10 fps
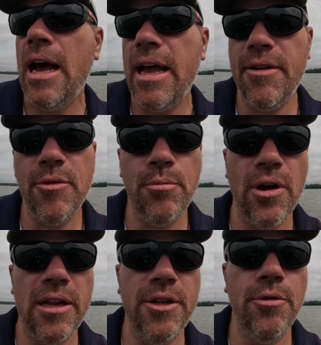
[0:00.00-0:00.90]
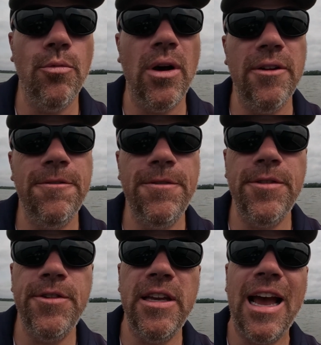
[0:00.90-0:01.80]
I have the brand new
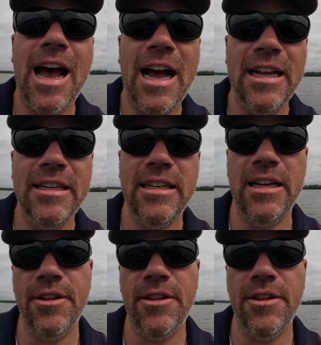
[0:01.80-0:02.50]
150 Honda.